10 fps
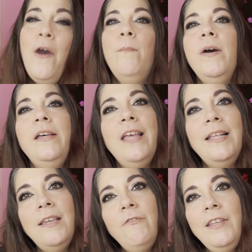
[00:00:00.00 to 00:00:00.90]
But
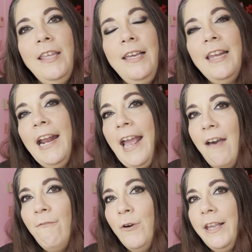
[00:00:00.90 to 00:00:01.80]
that's everything that I
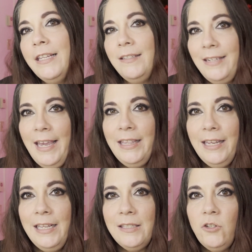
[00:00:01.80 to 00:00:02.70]
have for you today,
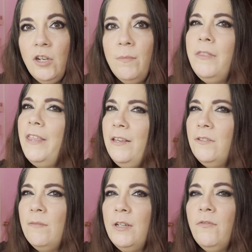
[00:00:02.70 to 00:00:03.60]
ladies and gentlemen. Thank you
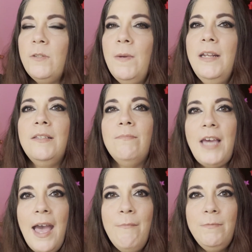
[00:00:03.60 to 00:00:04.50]
so much for spending some
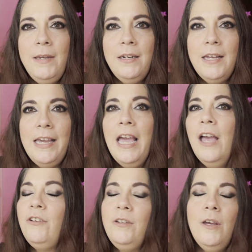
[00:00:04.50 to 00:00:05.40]
time with me today.
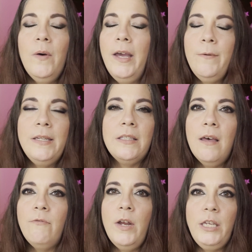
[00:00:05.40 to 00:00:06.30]
You know I always
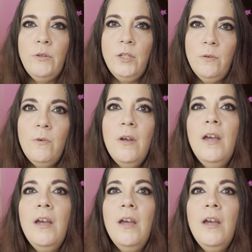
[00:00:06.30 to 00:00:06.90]
love when you do.